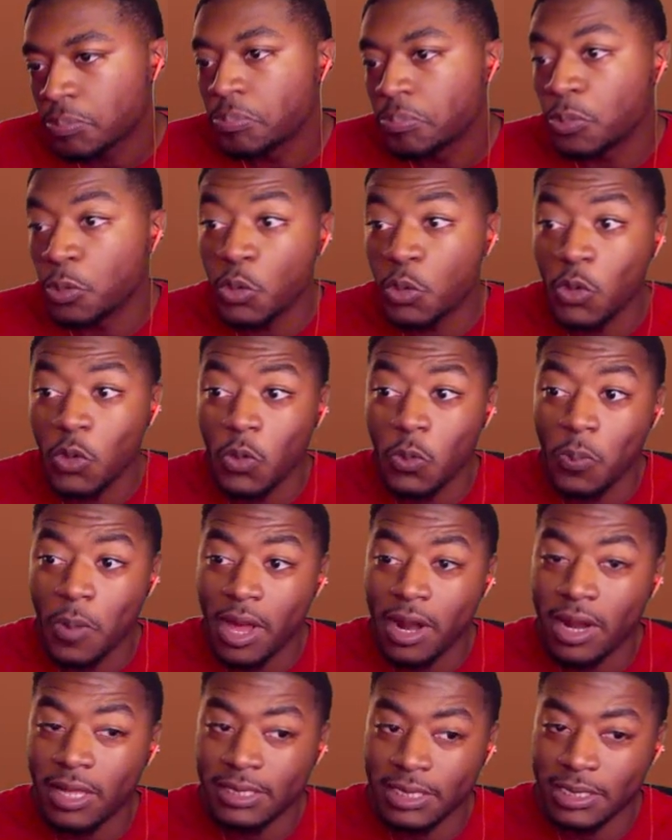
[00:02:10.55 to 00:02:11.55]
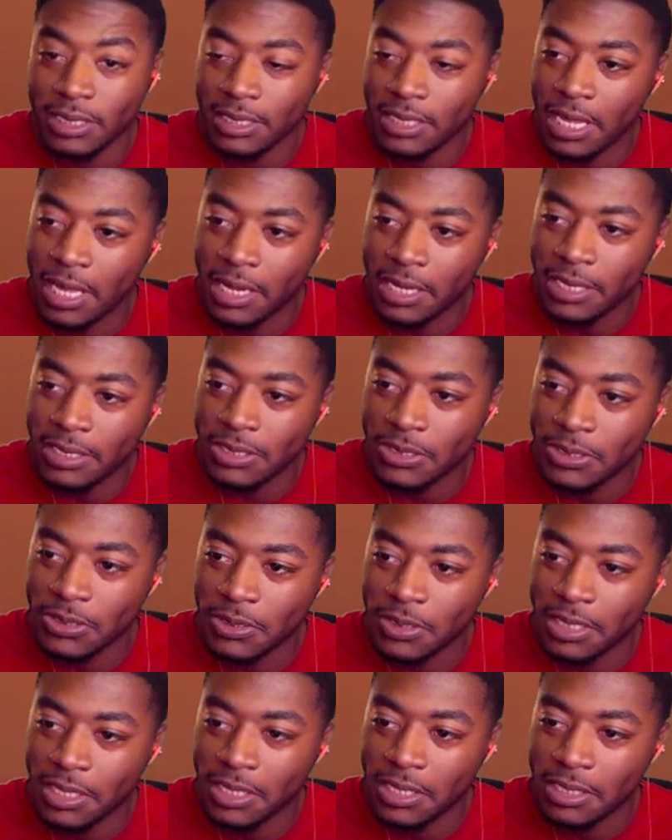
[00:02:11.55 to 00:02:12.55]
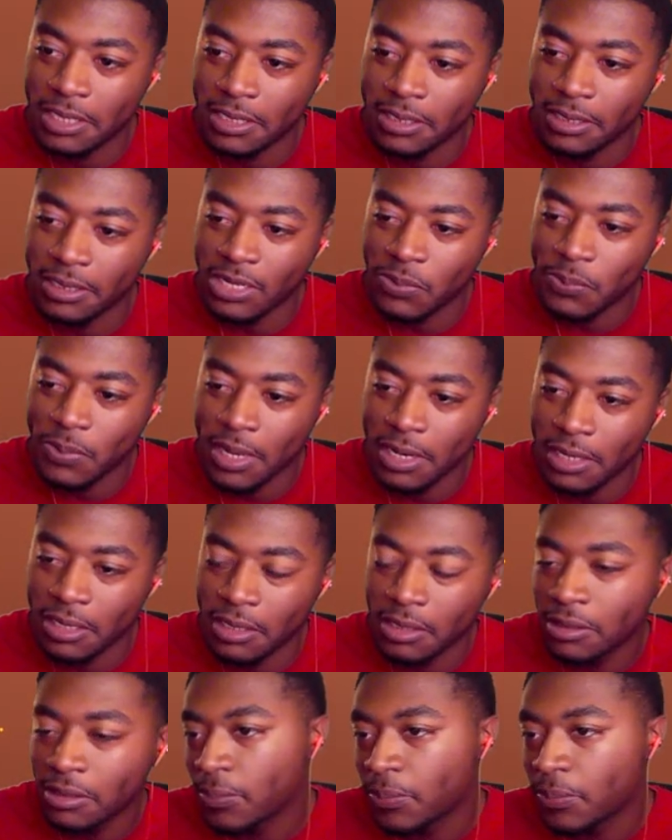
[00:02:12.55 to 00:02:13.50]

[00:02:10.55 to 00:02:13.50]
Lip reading: Ooh, Bennett's is nice too, yeah. Like Bennett.